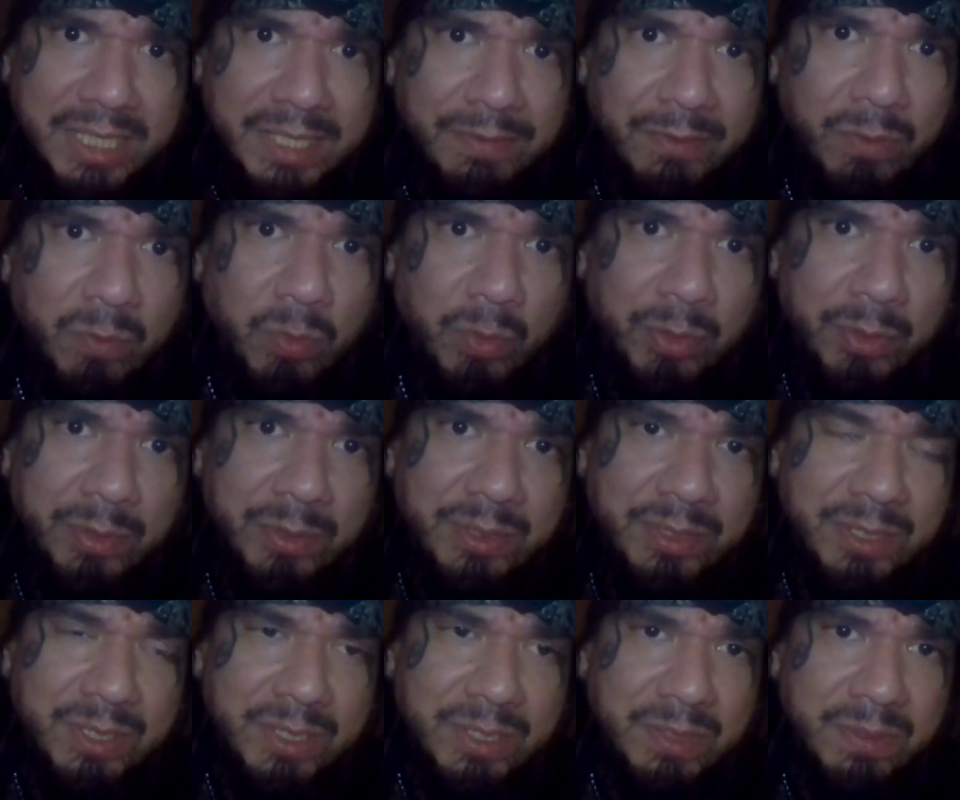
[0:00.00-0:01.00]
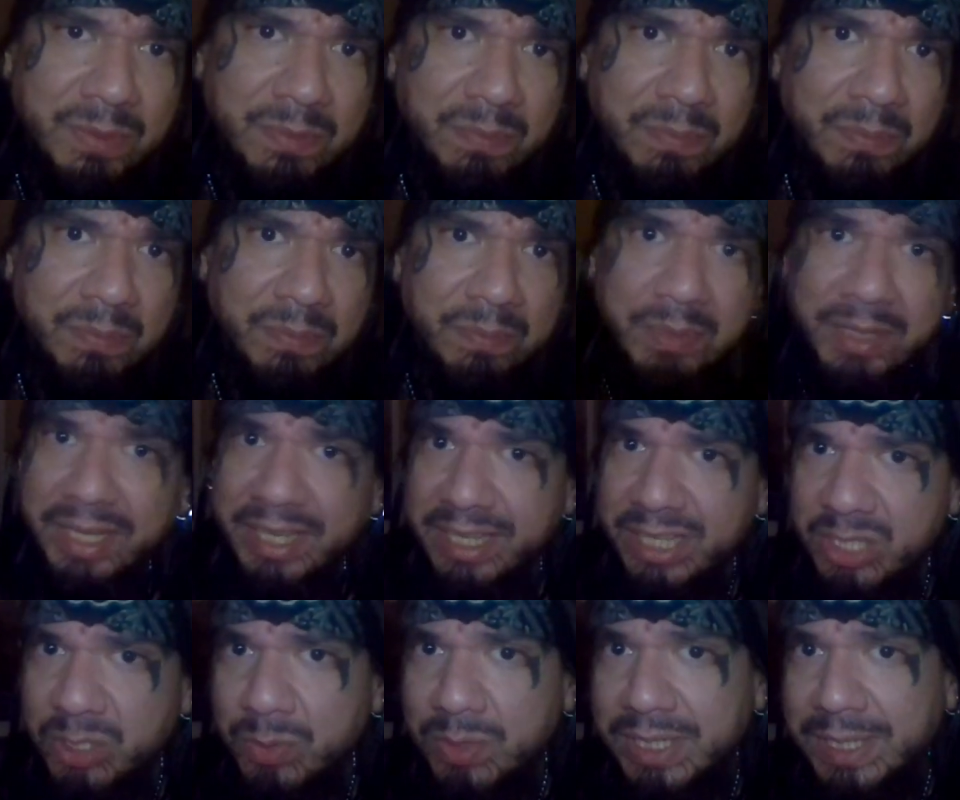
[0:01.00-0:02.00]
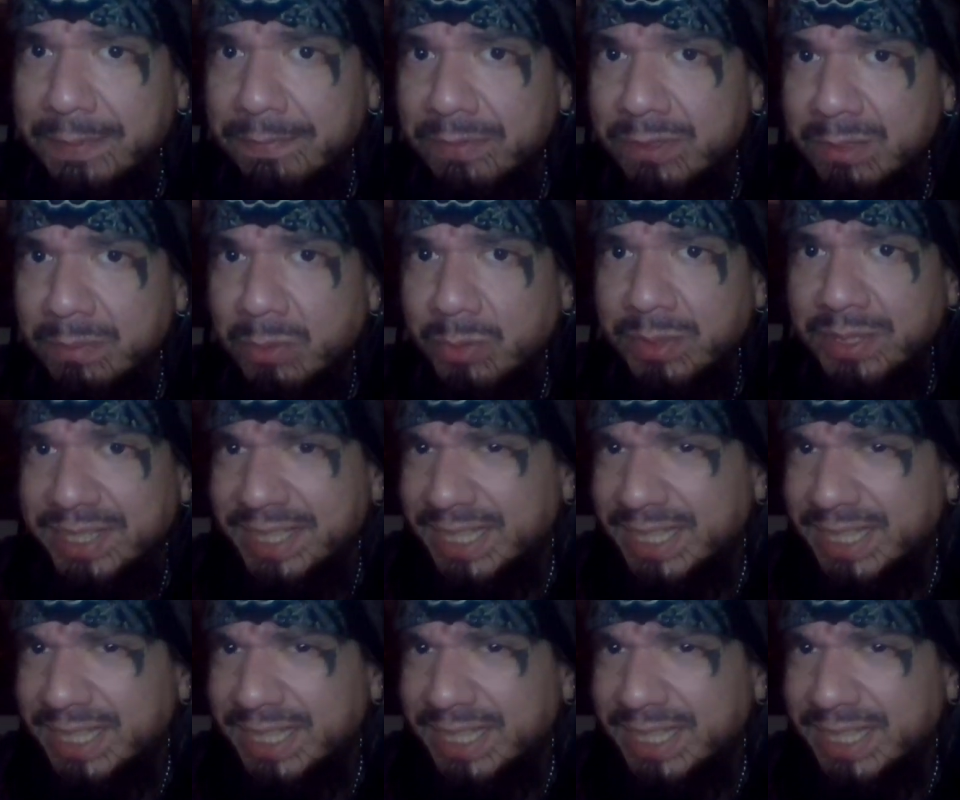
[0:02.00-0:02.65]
even worse? Being too comfortable and